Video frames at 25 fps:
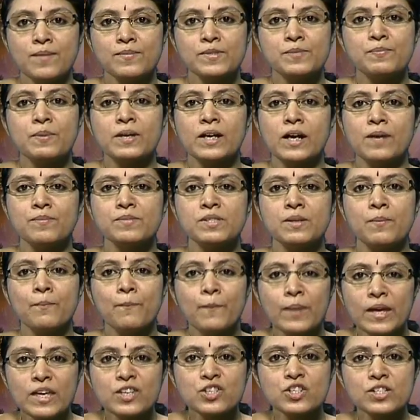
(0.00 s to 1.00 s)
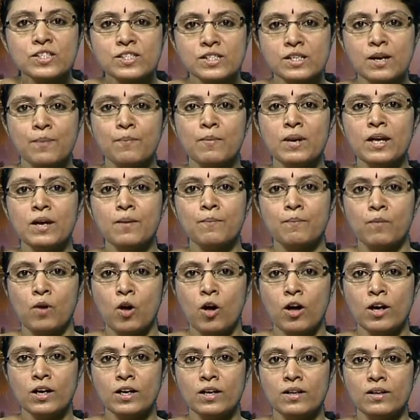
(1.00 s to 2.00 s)
becomes a major stumbling
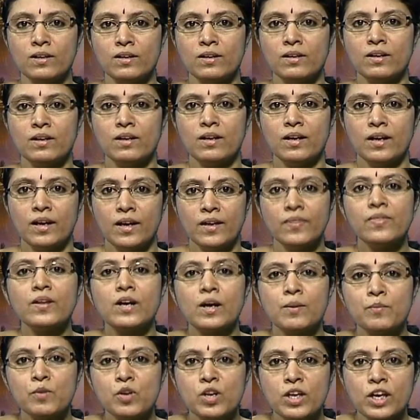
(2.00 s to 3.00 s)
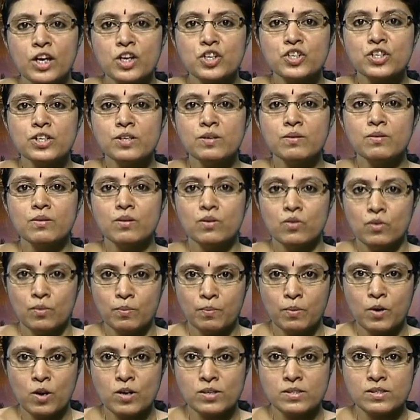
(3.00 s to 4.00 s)
block in the communication
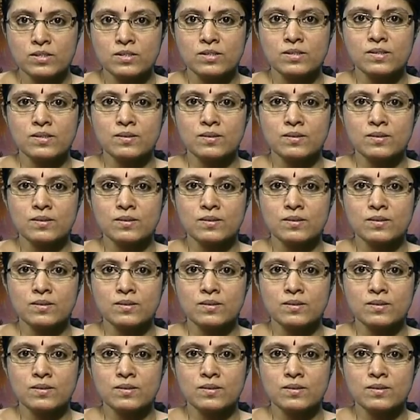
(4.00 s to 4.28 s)
process.